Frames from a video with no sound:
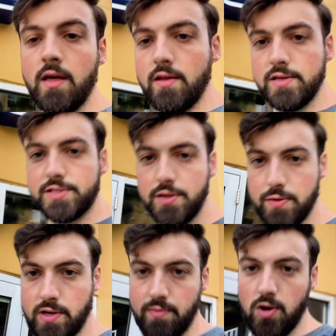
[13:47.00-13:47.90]
There's 2
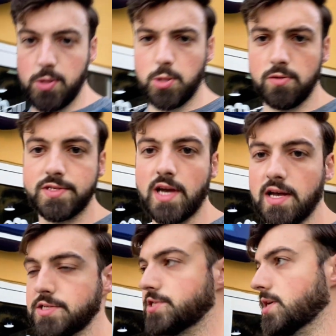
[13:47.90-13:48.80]

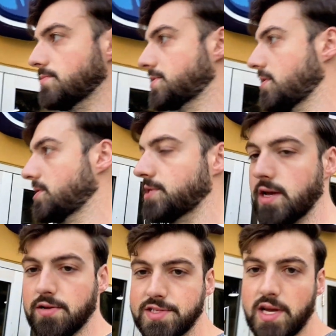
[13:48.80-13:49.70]
commercial-sized gyms here in
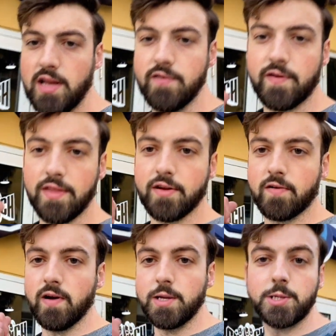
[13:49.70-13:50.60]
Channelside. You've got the
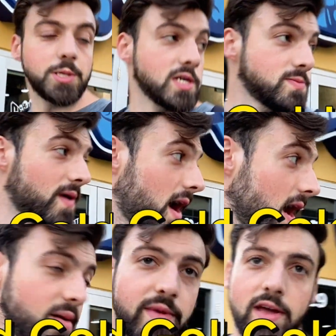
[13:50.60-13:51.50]
Crunch just
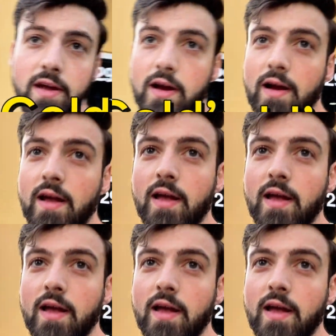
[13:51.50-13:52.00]
behind me here,